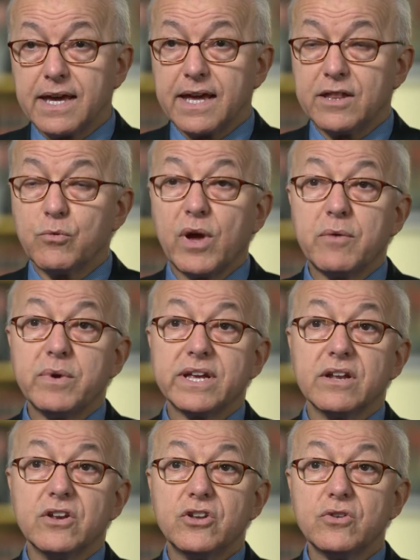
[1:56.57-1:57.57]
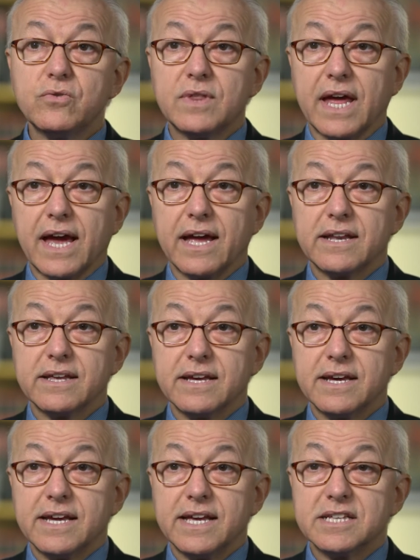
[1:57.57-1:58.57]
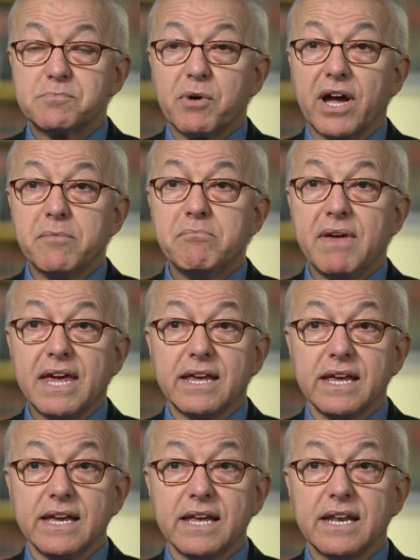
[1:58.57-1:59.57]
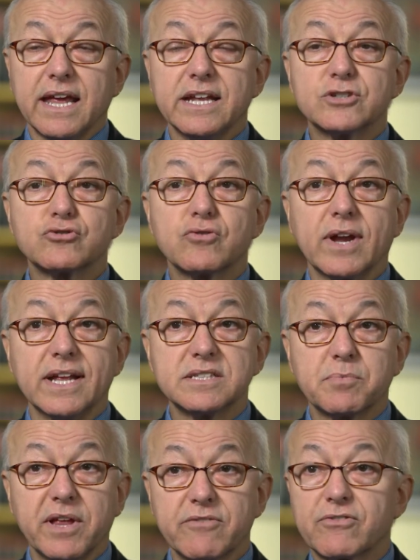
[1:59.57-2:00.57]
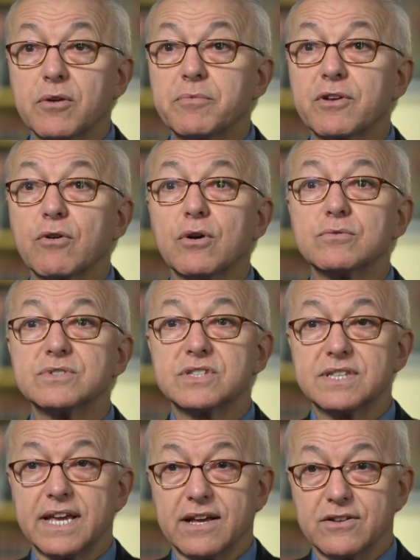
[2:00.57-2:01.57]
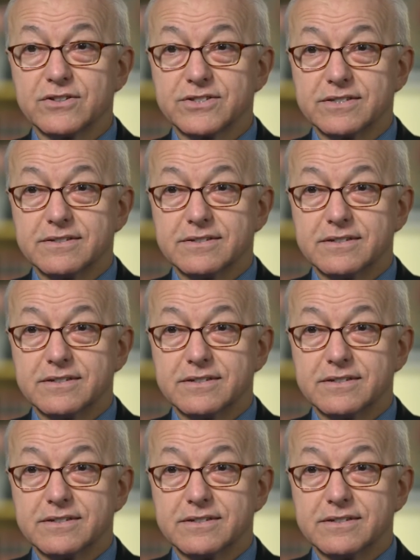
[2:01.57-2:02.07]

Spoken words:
And the way we can do that is by making it a transplant from their own cells.